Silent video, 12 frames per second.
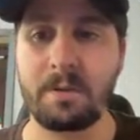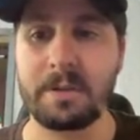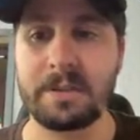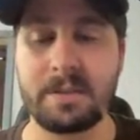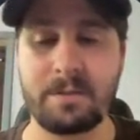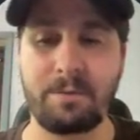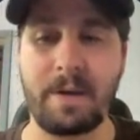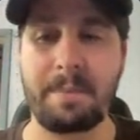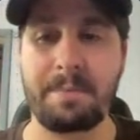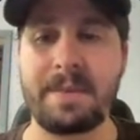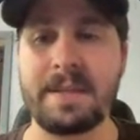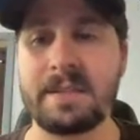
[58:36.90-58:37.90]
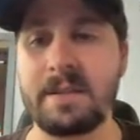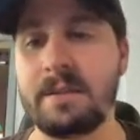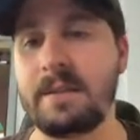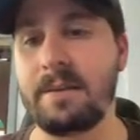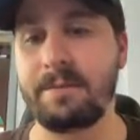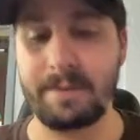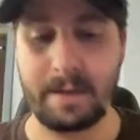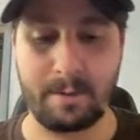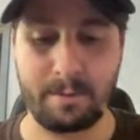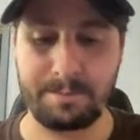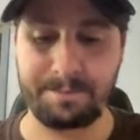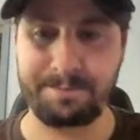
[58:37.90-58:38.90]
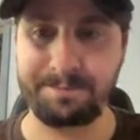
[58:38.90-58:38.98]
Let's wrap this in a div now.